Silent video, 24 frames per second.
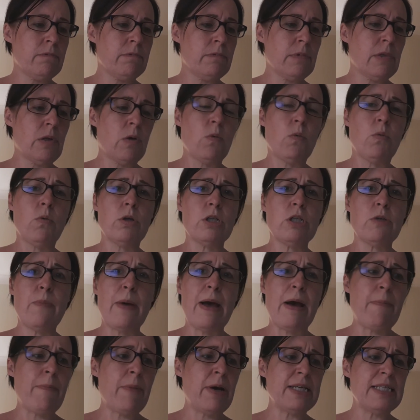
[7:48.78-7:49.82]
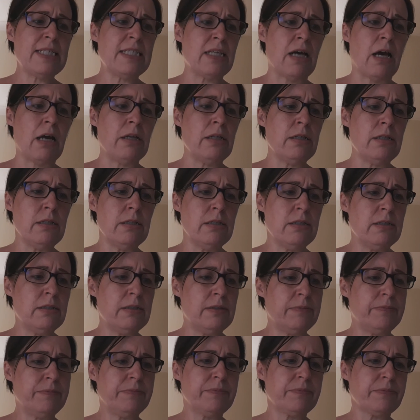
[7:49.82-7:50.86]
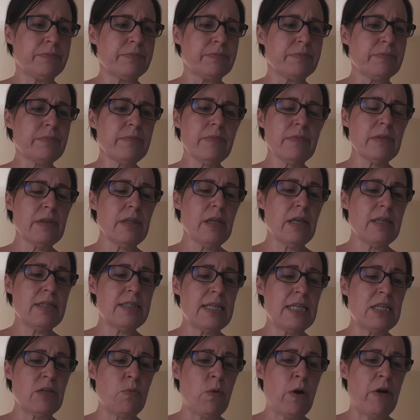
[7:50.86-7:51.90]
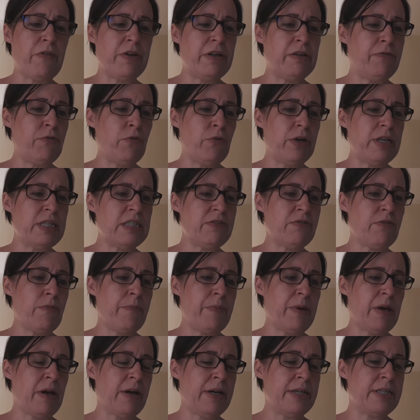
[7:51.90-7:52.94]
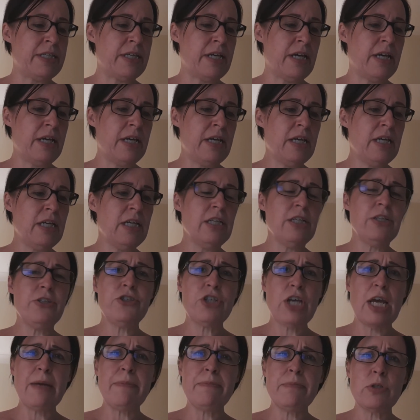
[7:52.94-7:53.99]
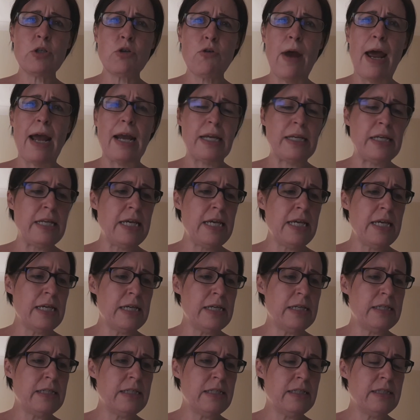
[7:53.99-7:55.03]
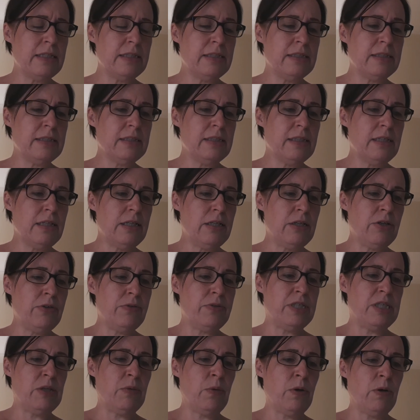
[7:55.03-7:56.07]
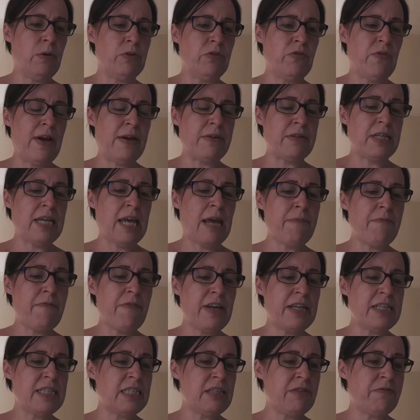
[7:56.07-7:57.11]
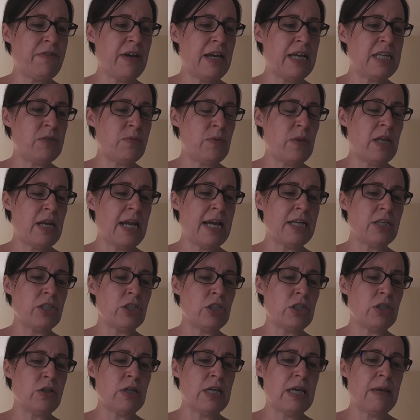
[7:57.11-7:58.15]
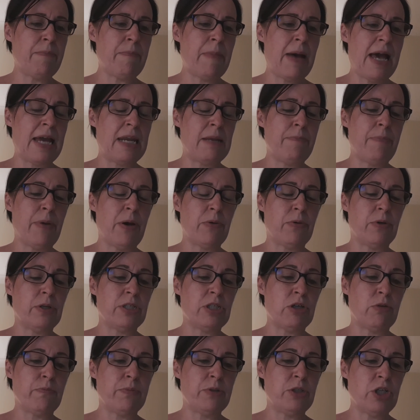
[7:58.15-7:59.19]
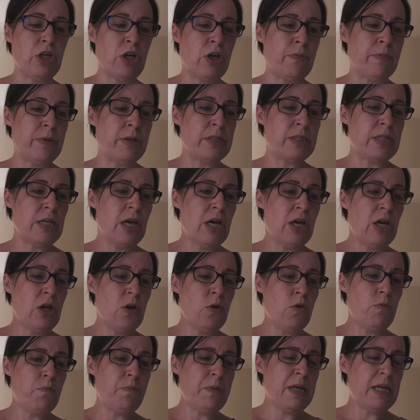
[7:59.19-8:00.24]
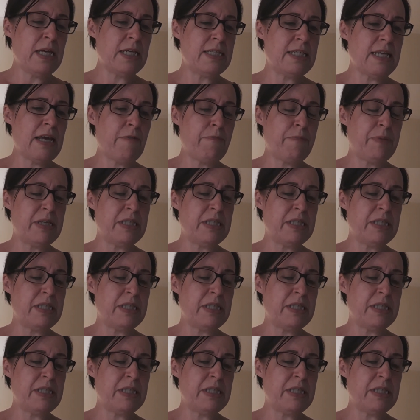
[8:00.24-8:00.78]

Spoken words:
"What about my son?" said a worried voice from behind her. "James Crackney?" Lucy whirled around and came face to face with an anxious-looking man in polka-dot pyjamas who appeared to have bits of